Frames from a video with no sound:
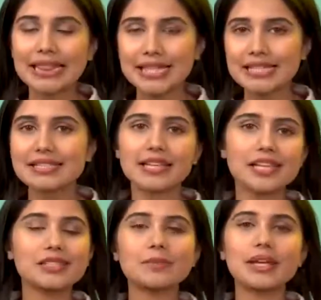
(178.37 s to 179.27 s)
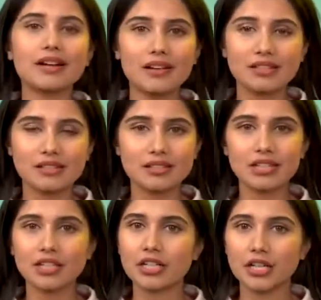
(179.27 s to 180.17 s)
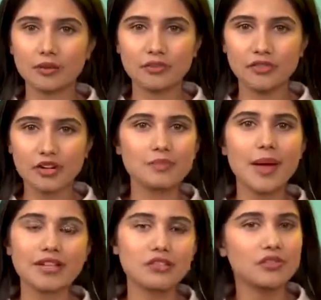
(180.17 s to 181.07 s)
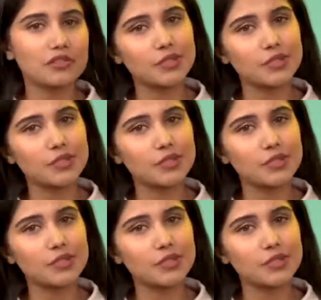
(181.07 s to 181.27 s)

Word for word: This is because the uh, first batch of